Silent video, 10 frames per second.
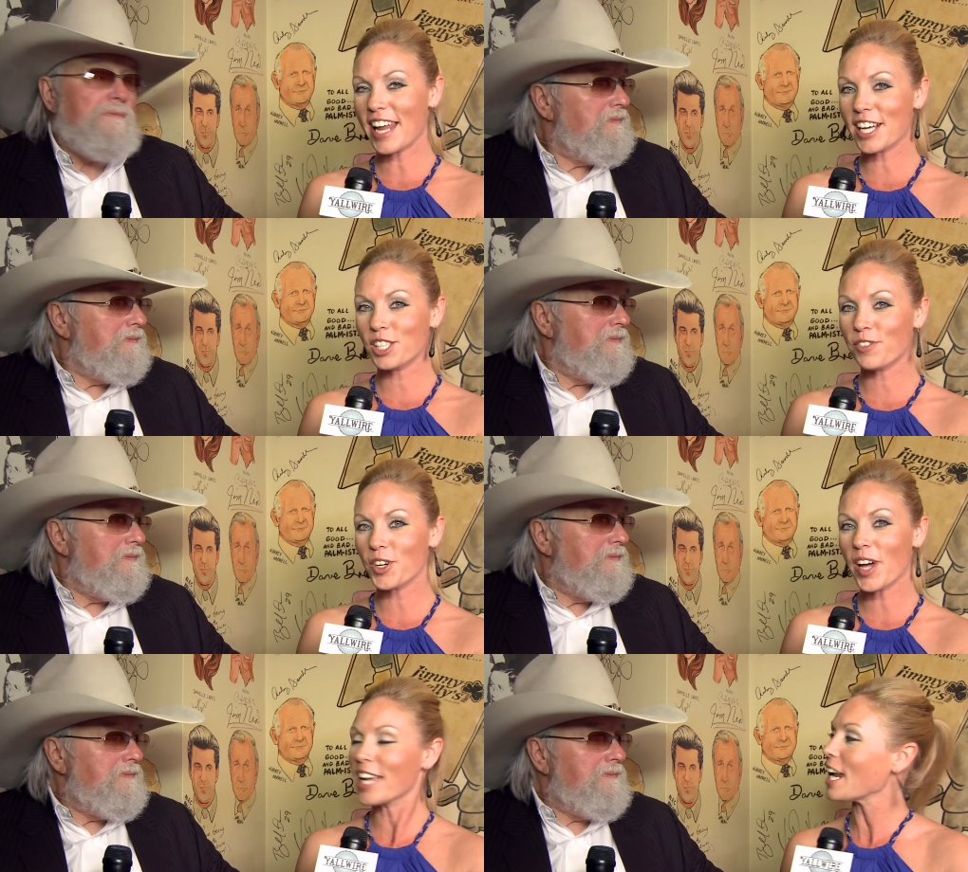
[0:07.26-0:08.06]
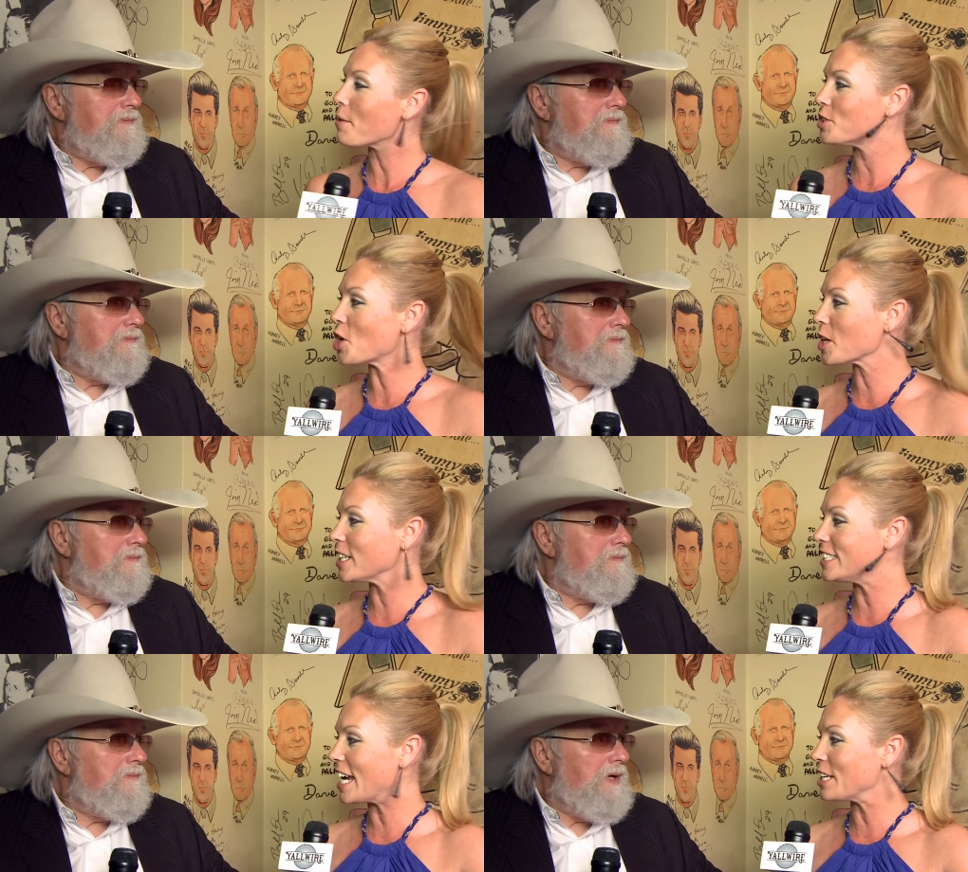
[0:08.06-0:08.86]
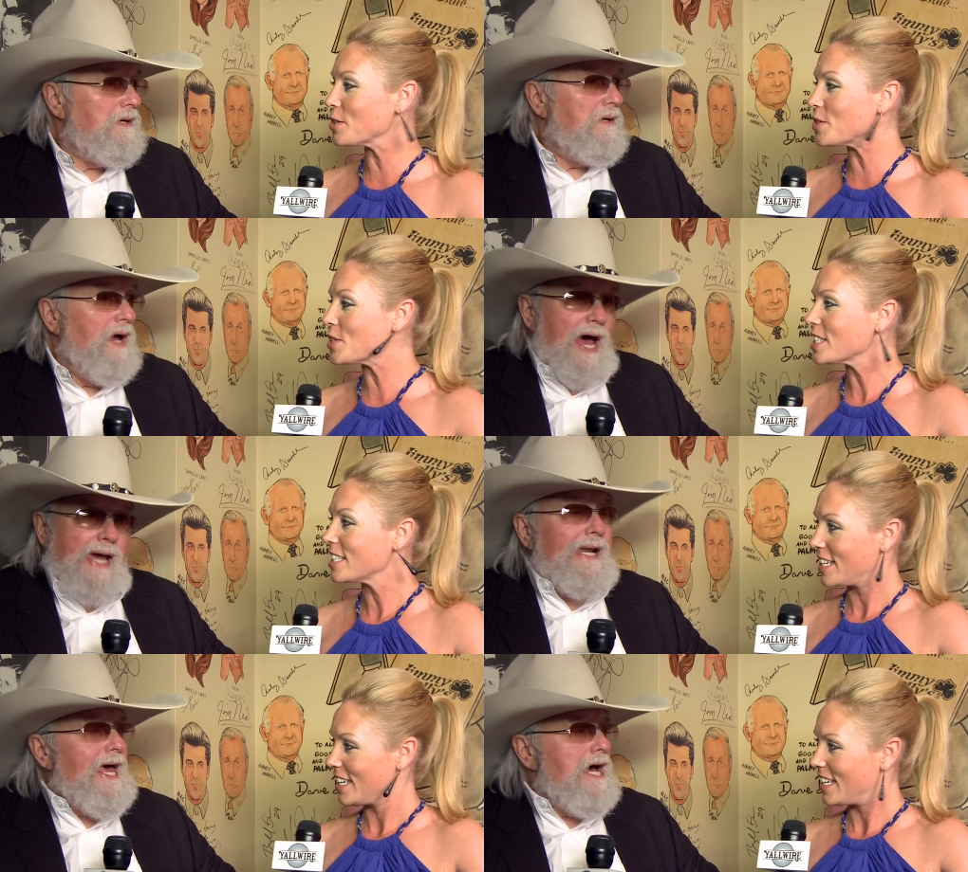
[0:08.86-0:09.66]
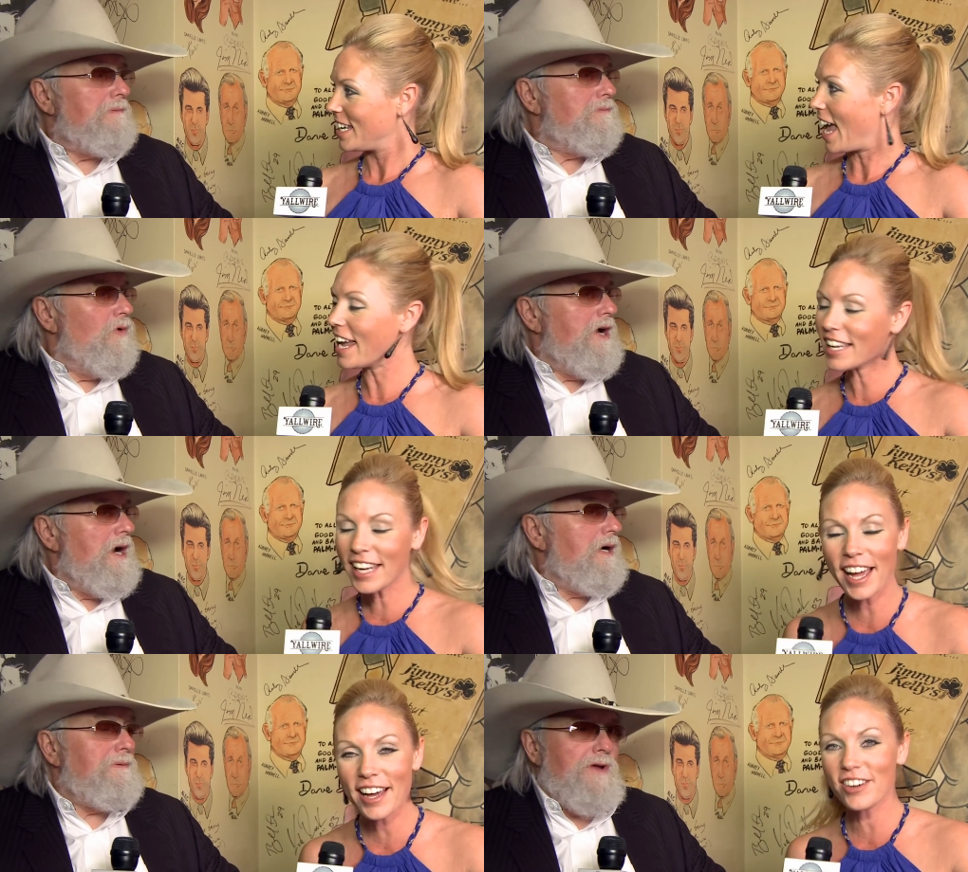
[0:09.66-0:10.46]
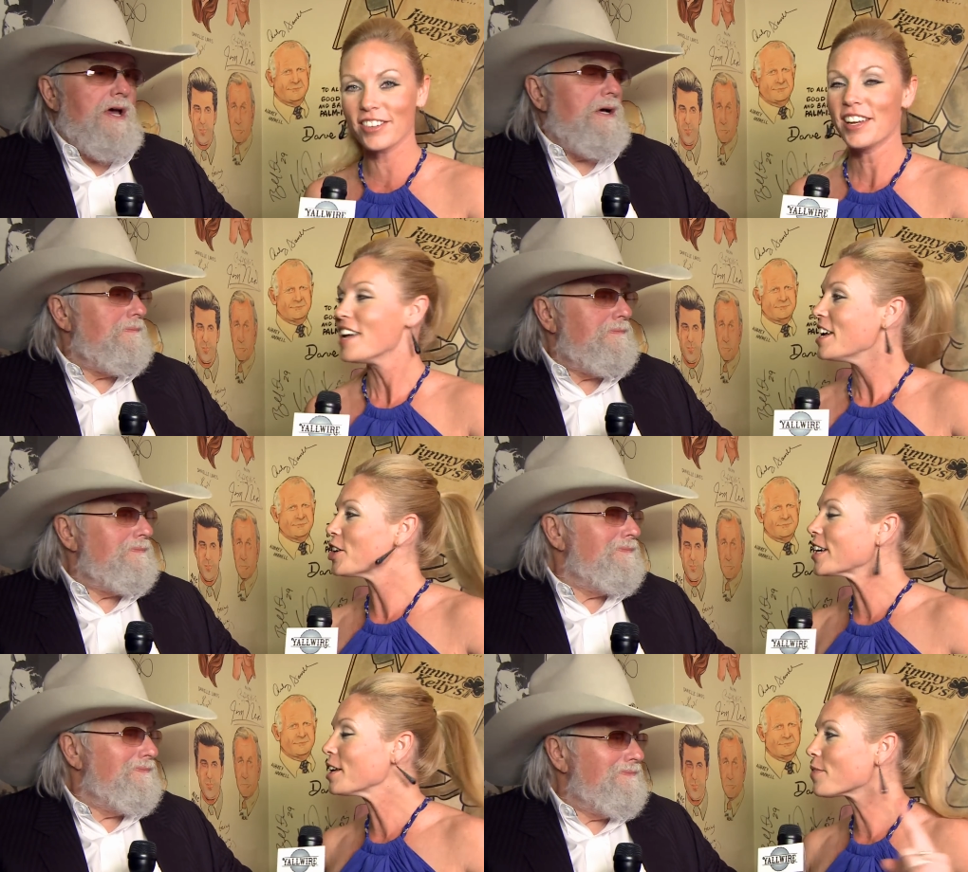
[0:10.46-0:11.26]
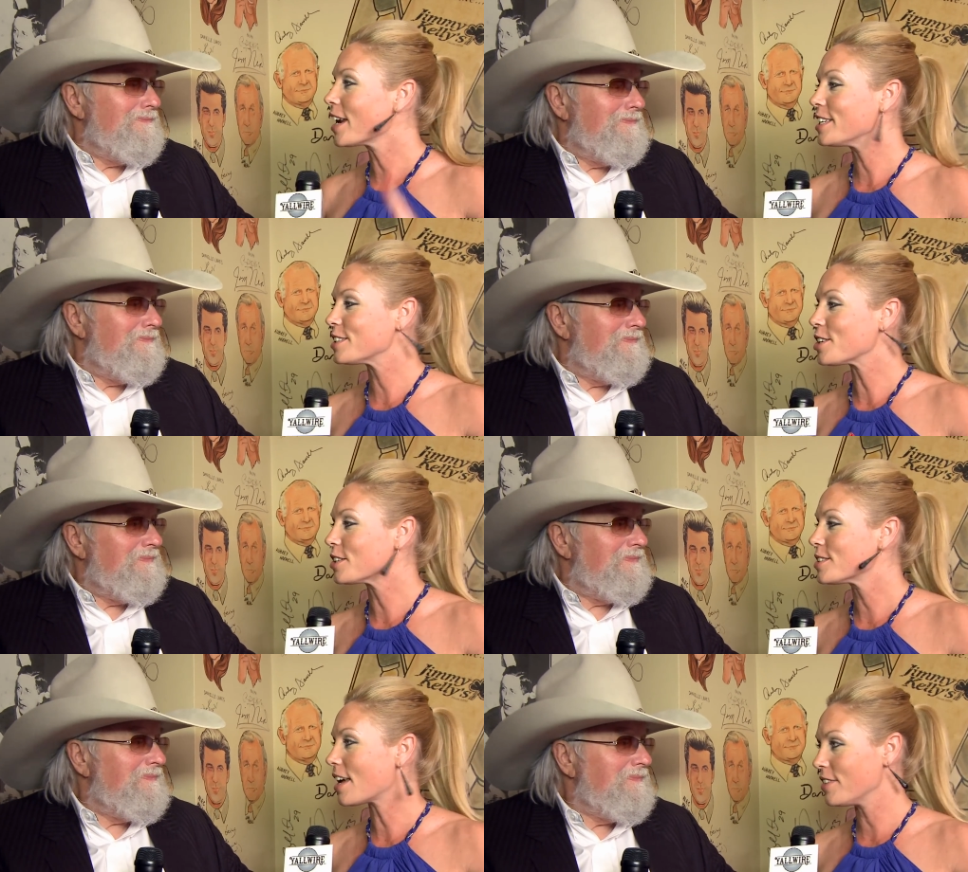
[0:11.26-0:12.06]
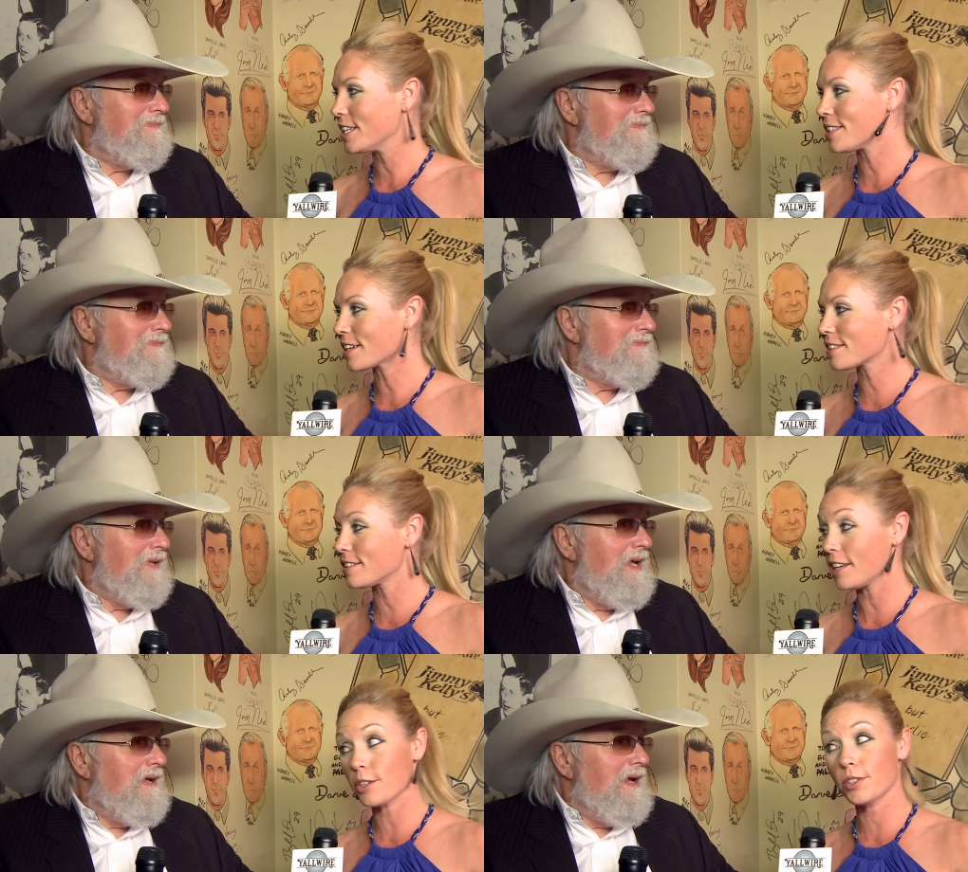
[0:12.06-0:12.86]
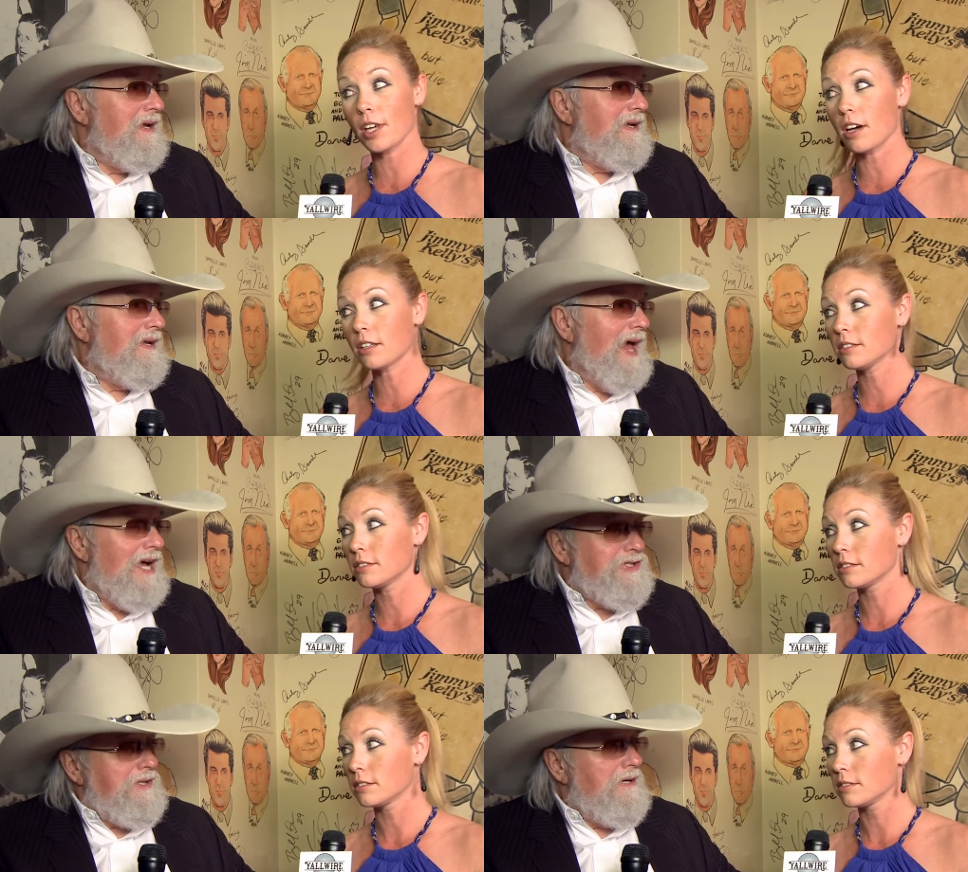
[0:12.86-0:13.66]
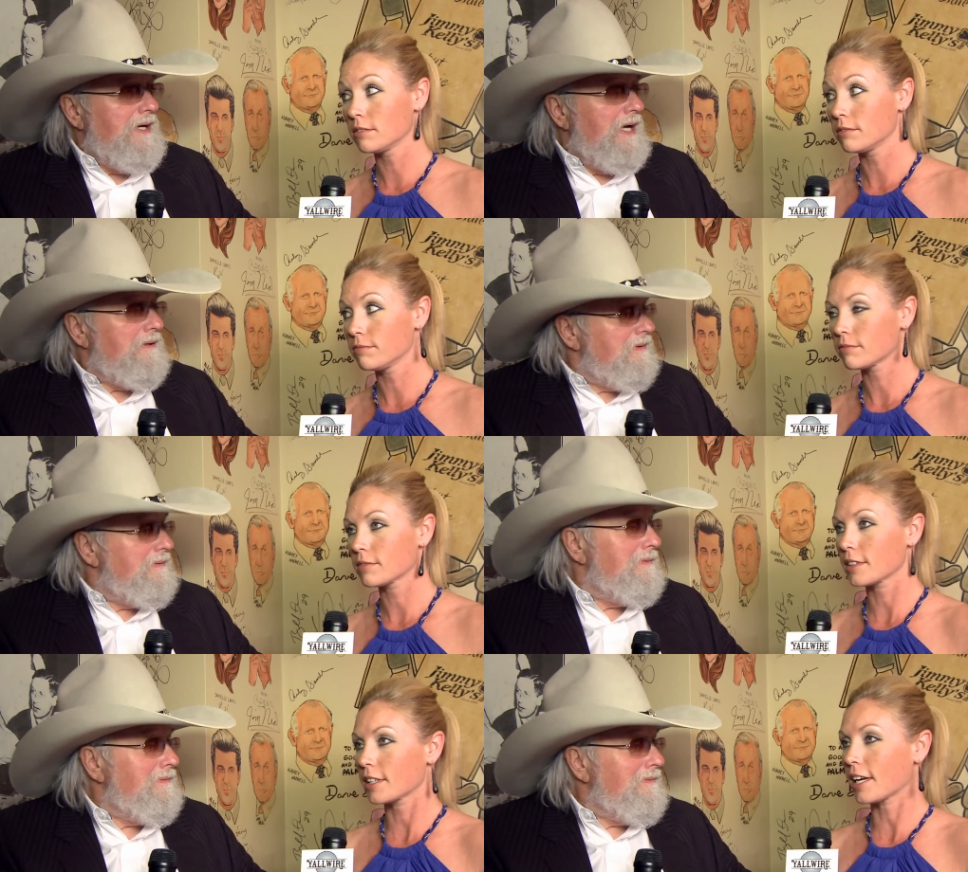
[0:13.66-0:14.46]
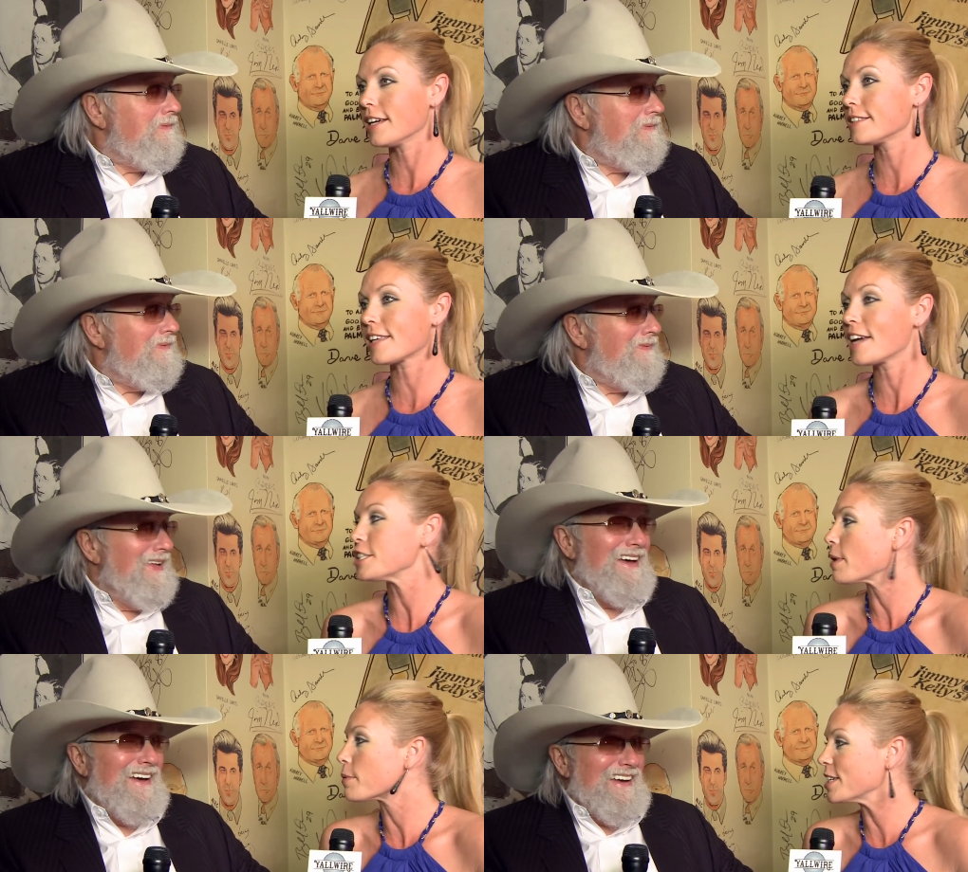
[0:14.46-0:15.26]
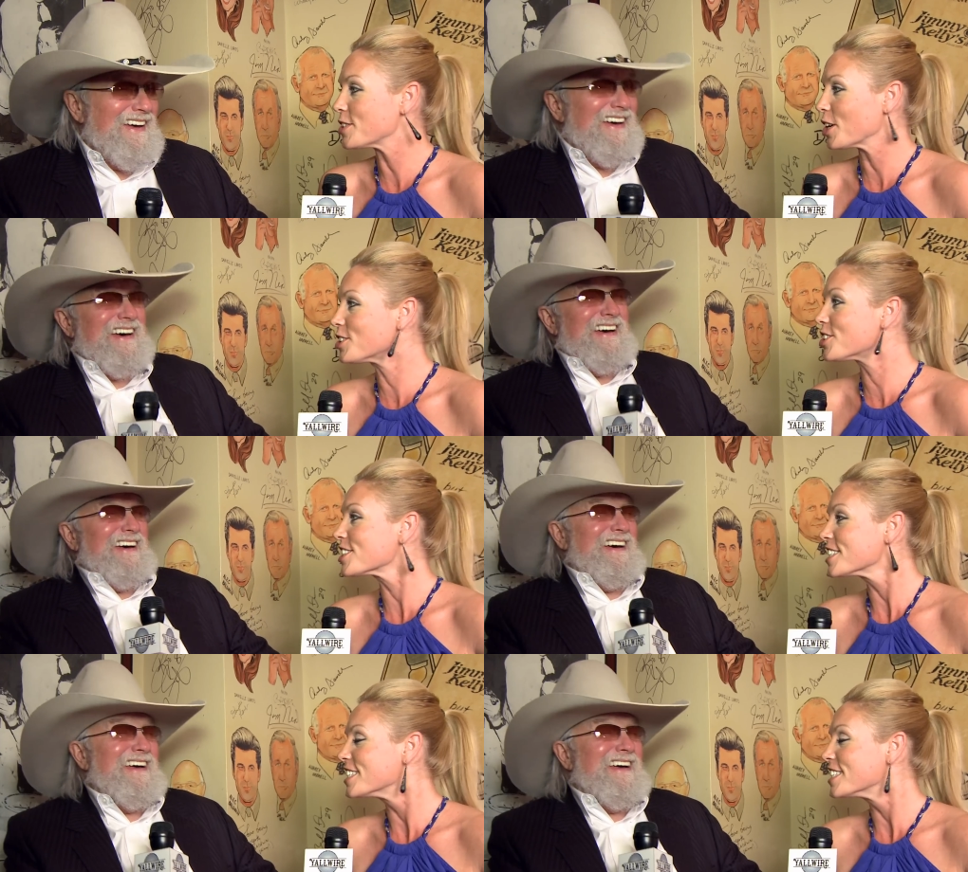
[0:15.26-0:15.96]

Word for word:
Speaker 1: Nashville, hanging out with Charlie Daniels. Hanging out. Hanging out. Yeah. You're getting ready to turn 76 years young.
Speaker 2: How'd you know that?
Speaker 1: Because I do my research.